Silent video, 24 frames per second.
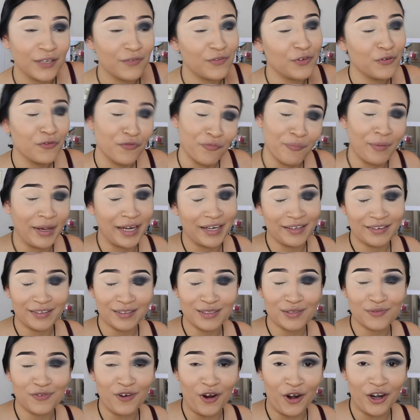if you've made it
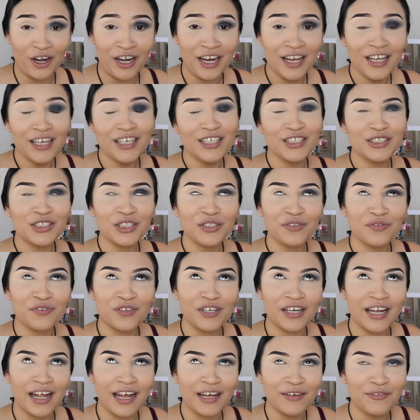this far. Just
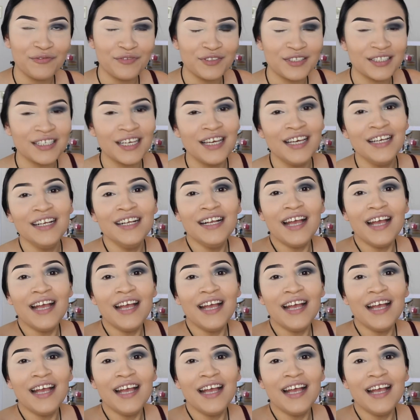for laughs.